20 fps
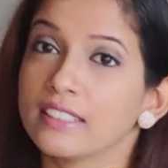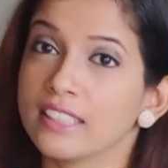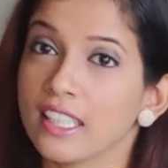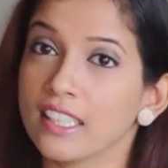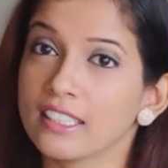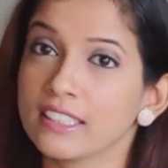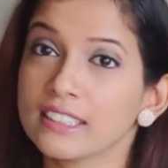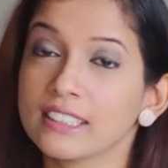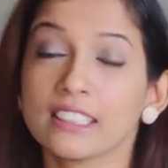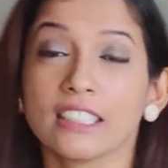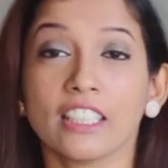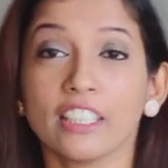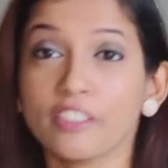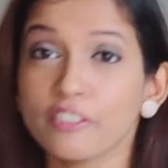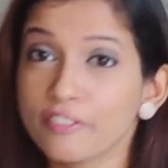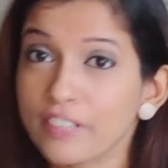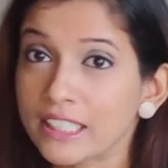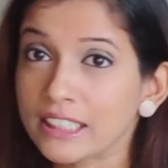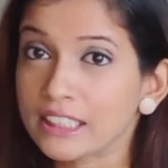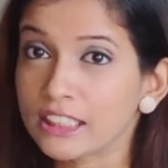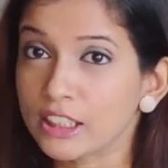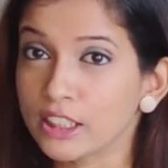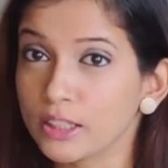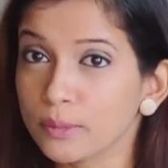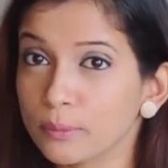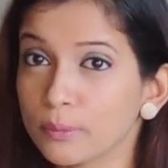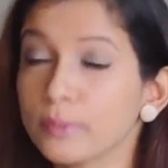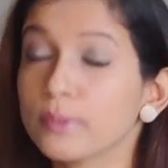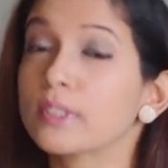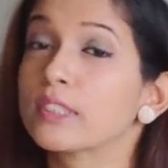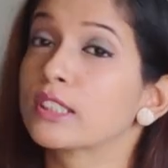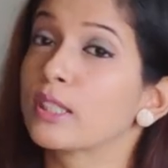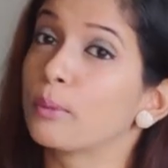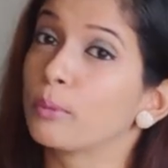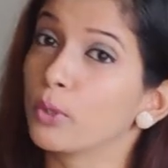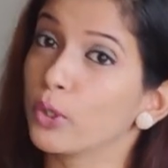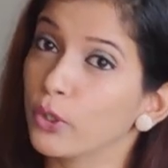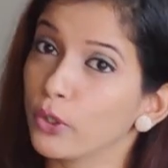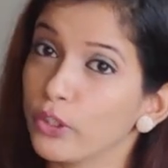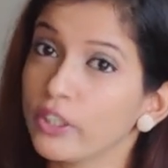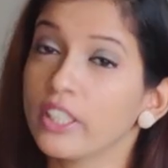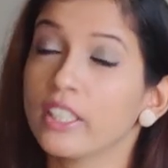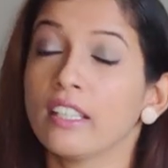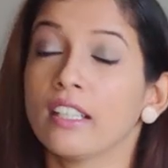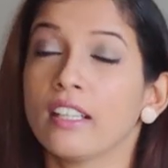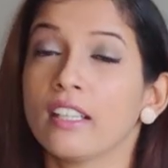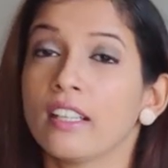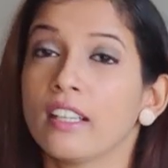Thus, invest in some good